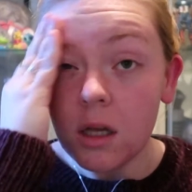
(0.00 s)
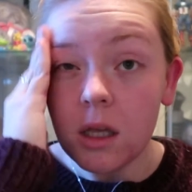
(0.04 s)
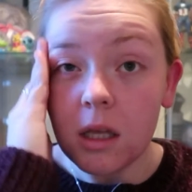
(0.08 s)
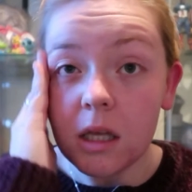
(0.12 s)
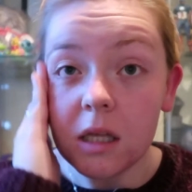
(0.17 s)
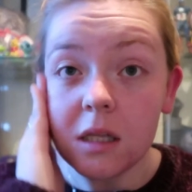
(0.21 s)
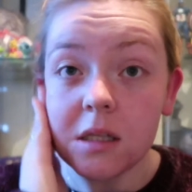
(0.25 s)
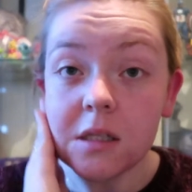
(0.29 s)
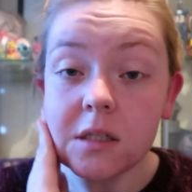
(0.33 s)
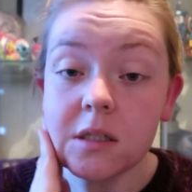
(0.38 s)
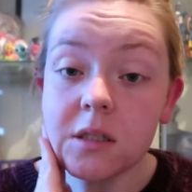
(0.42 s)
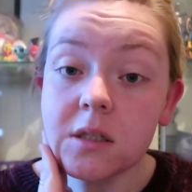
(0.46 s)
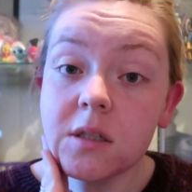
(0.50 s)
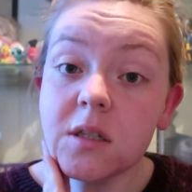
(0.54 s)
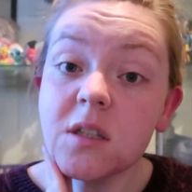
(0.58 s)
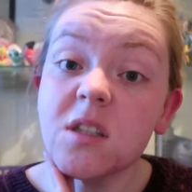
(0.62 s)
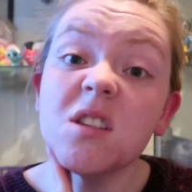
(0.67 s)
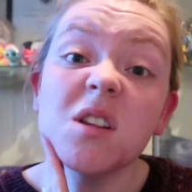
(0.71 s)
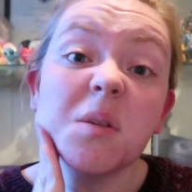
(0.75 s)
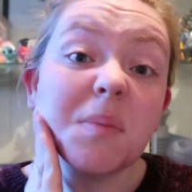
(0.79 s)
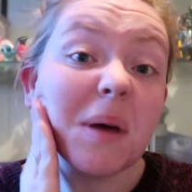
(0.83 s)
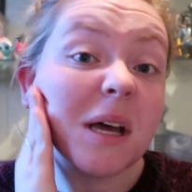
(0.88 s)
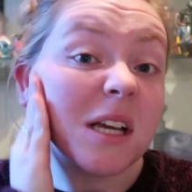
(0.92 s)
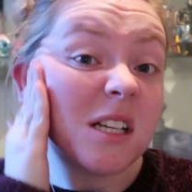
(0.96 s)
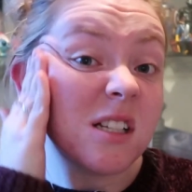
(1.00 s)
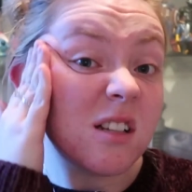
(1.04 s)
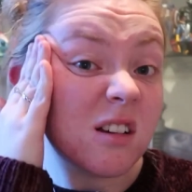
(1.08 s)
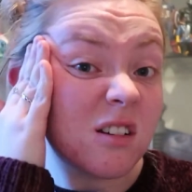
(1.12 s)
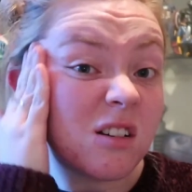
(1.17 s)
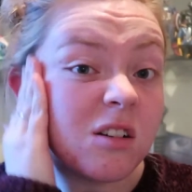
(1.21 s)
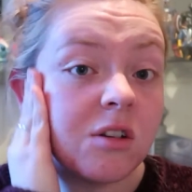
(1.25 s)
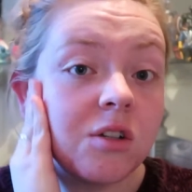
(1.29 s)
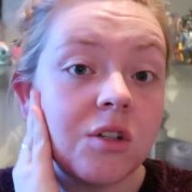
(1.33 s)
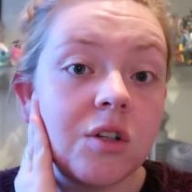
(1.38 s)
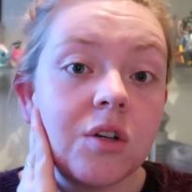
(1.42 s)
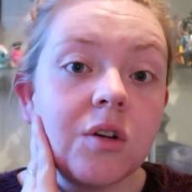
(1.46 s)
It's the best I
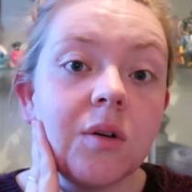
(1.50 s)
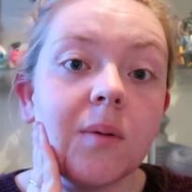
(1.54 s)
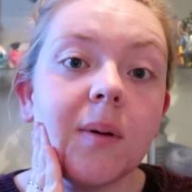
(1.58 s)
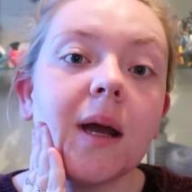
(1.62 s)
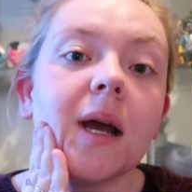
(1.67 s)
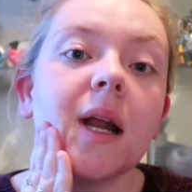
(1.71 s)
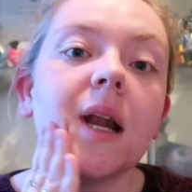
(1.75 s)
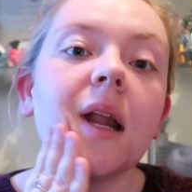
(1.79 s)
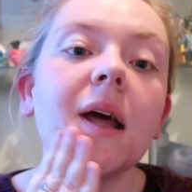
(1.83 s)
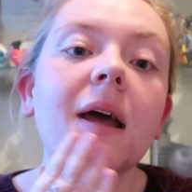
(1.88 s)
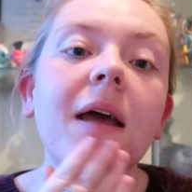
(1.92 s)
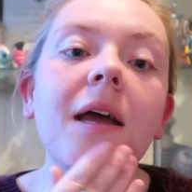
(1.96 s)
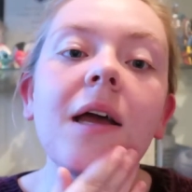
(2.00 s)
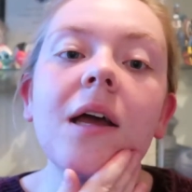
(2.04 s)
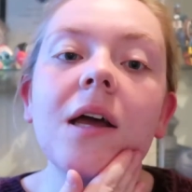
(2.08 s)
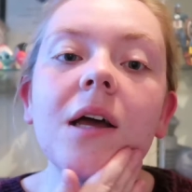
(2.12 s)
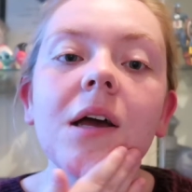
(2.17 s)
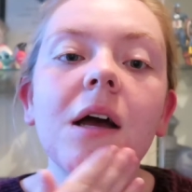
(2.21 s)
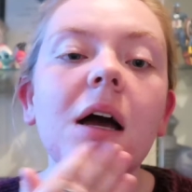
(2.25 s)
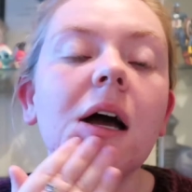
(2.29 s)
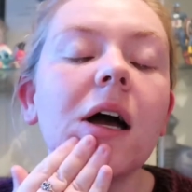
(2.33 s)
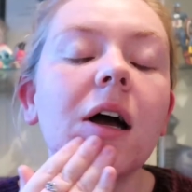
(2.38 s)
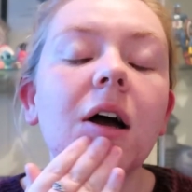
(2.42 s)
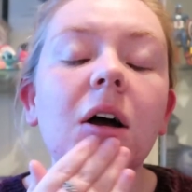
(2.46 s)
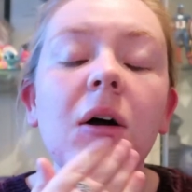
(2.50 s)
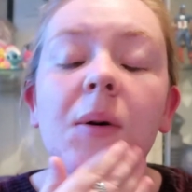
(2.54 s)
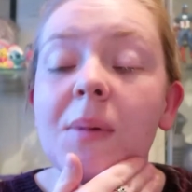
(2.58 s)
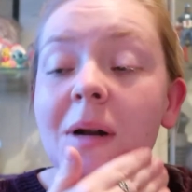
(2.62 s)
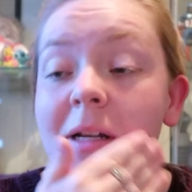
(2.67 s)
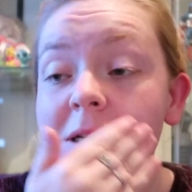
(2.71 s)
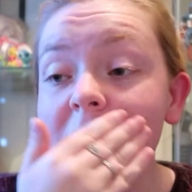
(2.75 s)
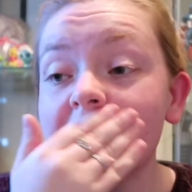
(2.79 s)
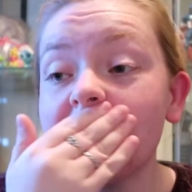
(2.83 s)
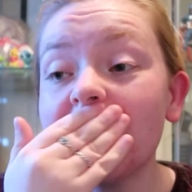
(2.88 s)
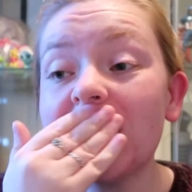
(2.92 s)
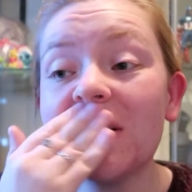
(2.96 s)
can do really,
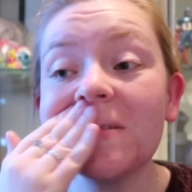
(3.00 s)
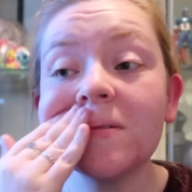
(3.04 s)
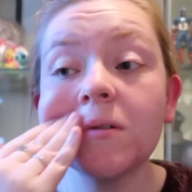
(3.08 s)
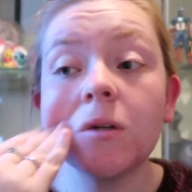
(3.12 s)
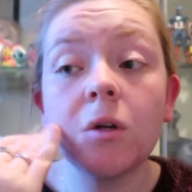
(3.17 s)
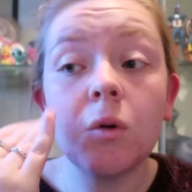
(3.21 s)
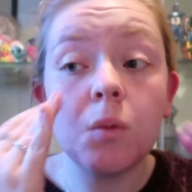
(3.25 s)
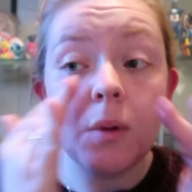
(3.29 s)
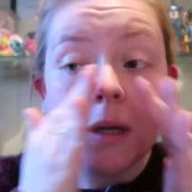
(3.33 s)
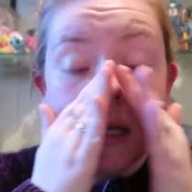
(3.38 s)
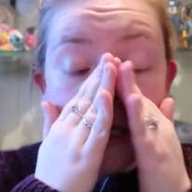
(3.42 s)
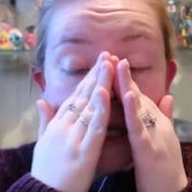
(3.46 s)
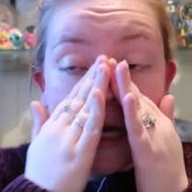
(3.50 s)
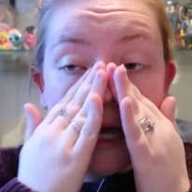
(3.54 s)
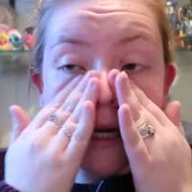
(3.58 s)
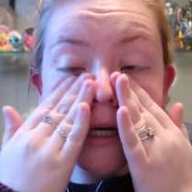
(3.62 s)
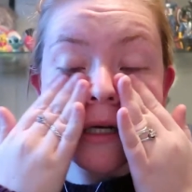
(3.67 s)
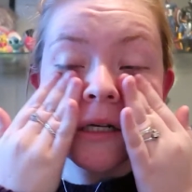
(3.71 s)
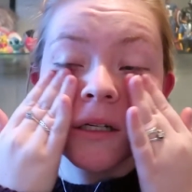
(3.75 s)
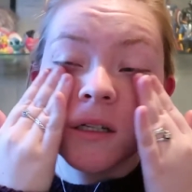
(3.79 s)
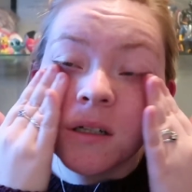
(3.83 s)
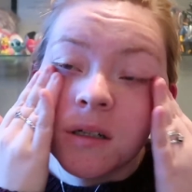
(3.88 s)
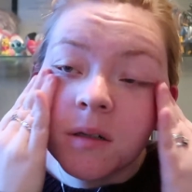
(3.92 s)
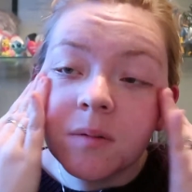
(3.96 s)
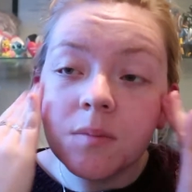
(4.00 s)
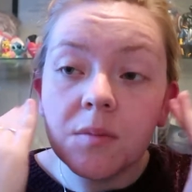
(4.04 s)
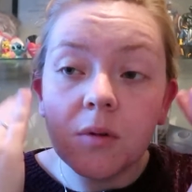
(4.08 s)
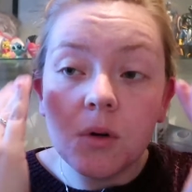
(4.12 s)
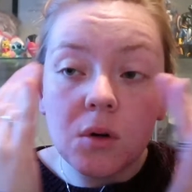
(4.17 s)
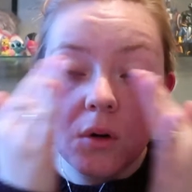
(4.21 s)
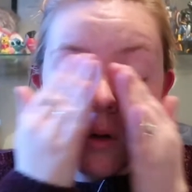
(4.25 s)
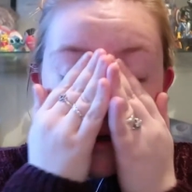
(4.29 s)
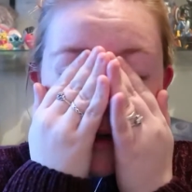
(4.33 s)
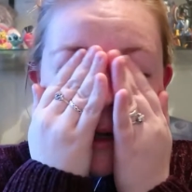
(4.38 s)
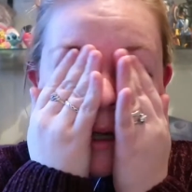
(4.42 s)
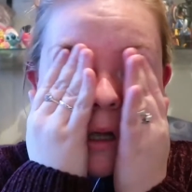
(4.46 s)
unless I filmed on a weekend, but